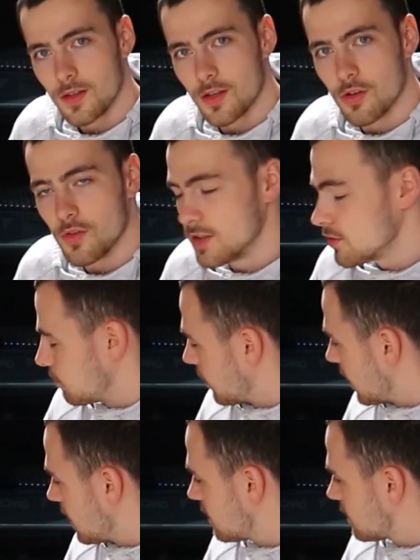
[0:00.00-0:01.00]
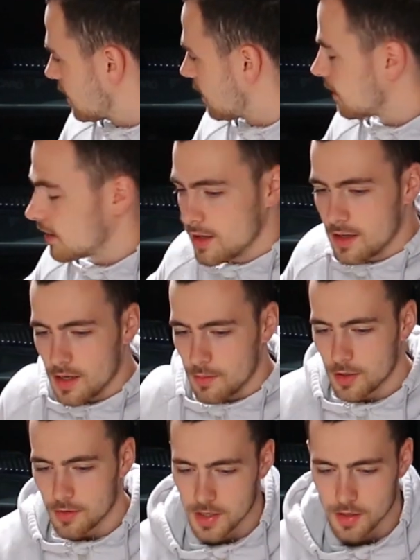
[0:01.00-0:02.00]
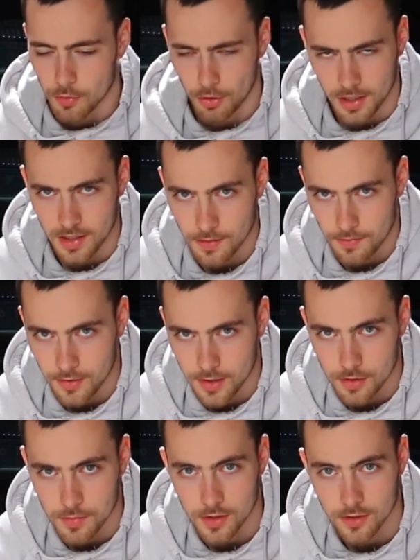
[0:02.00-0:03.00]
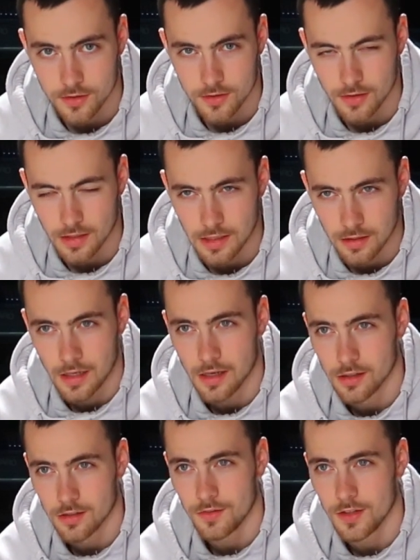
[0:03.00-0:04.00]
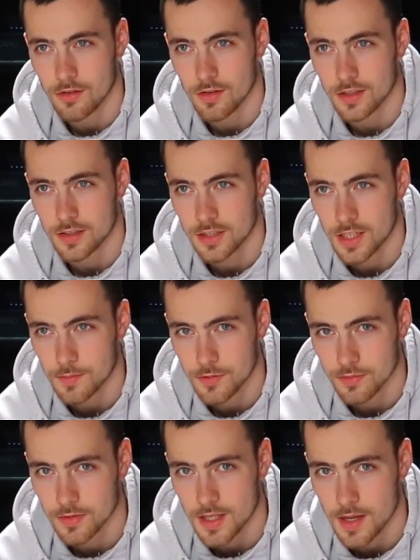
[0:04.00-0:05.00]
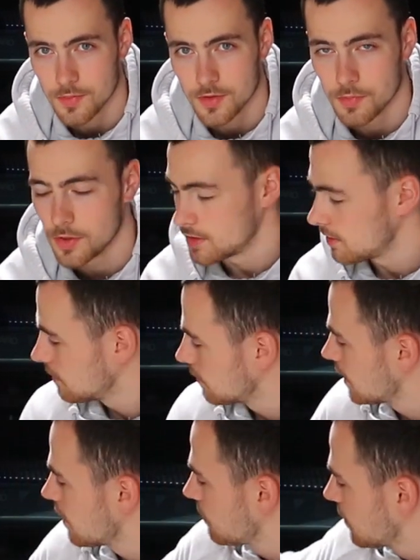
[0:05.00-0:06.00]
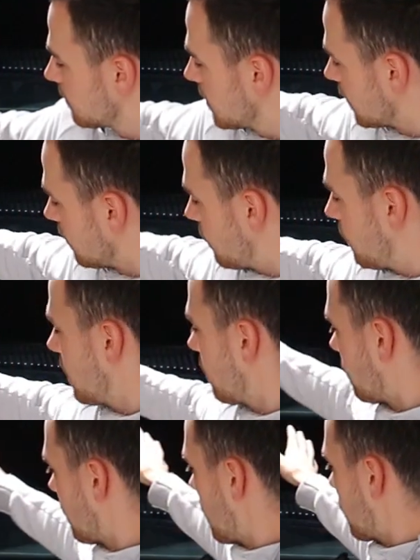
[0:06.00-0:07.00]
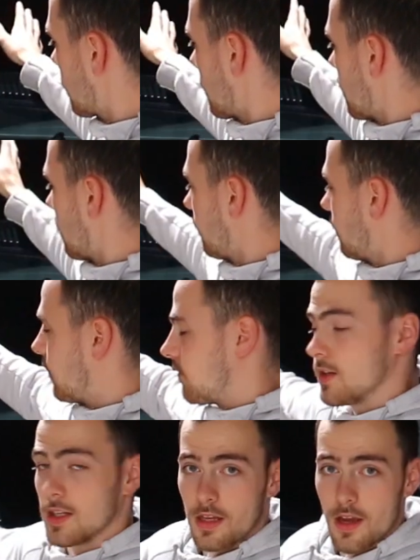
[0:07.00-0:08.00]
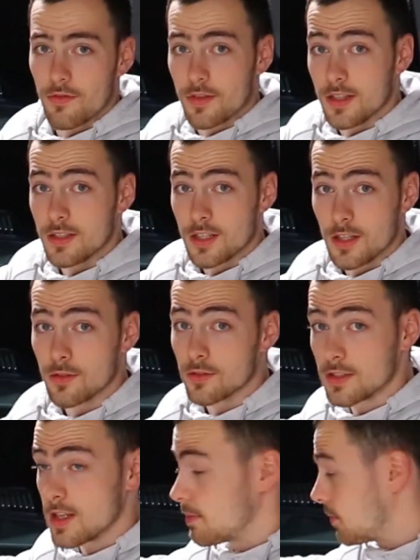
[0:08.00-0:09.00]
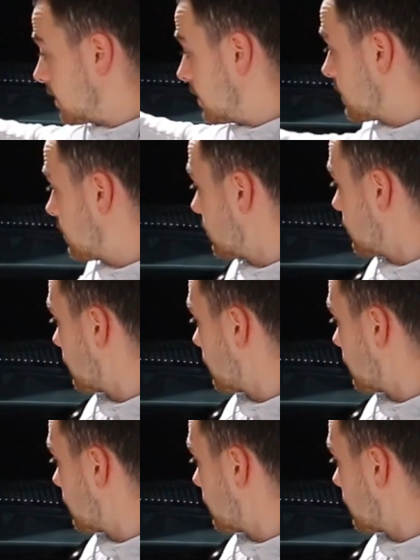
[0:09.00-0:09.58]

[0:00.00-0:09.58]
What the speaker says: go into place, and I'm gonna make a more in-depth video because in the last video I skipped some steps, but right now I'm gonna make a new video on that, and then with like every single step you need to do,